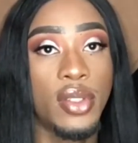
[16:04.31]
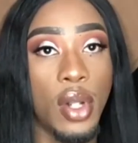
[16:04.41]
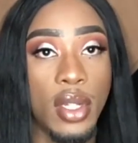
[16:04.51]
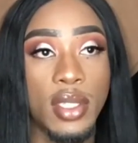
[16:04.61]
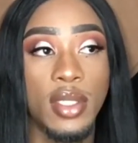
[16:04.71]

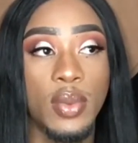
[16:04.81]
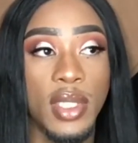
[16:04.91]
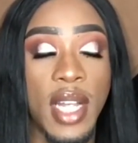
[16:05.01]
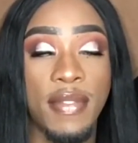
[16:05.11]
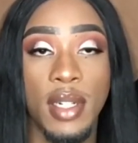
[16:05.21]
Glosses was
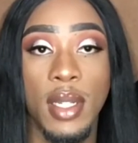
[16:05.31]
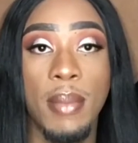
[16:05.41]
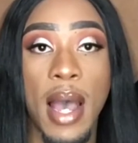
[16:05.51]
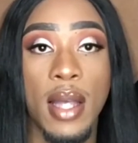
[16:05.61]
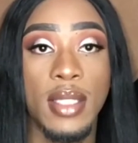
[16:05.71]
definitely
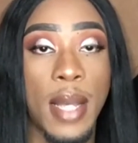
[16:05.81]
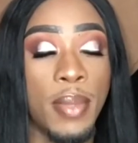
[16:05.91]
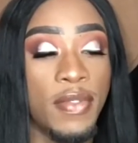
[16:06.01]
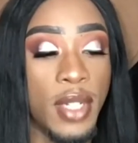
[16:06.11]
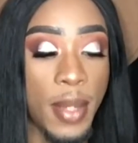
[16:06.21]
my type
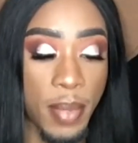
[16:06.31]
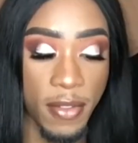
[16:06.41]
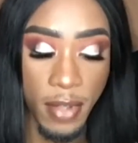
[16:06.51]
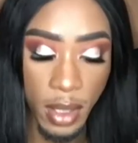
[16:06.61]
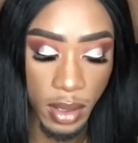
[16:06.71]
of lippy
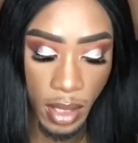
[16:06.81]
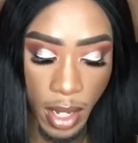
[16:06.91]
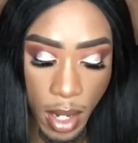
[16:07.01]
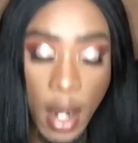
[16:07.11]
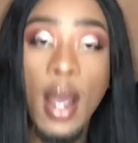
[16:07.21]
for this
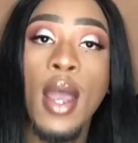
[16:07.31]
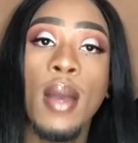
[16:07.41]
year,